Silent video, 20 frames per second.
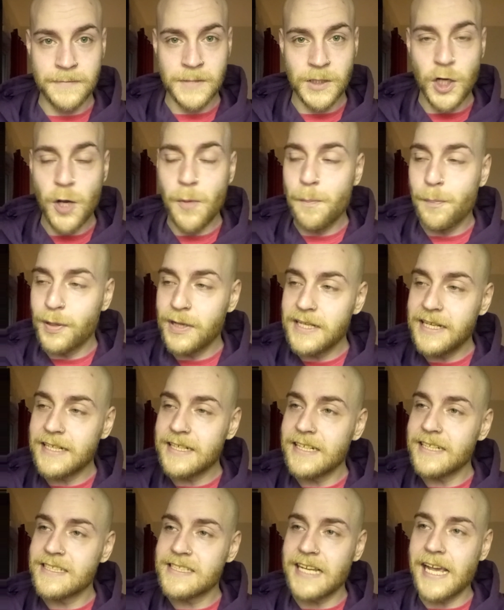
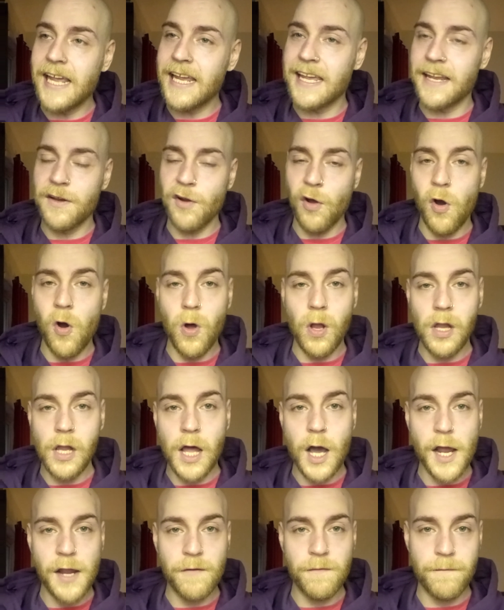Completely taking all
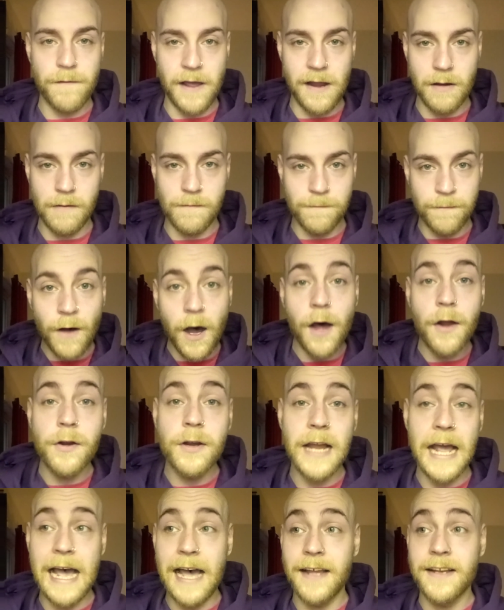life and
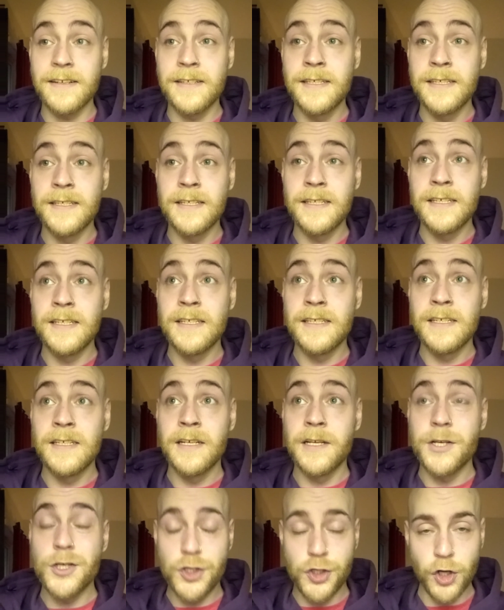fun and
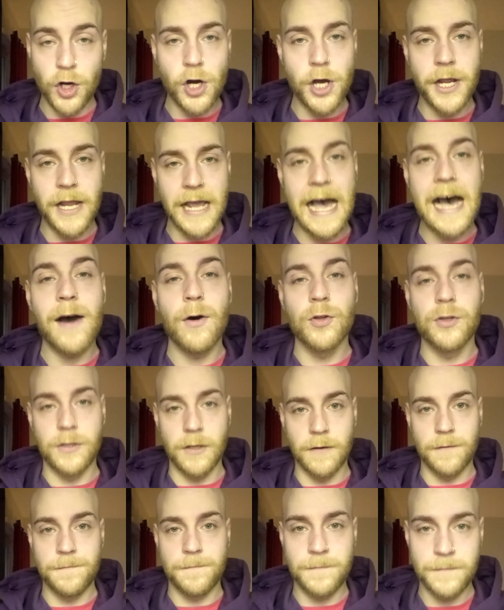joy out
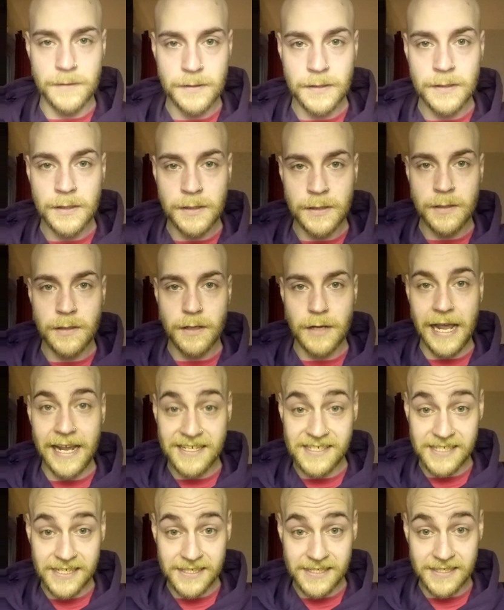of
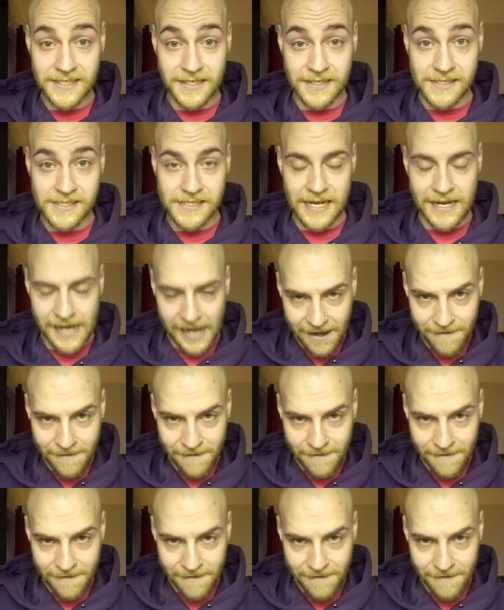existence, and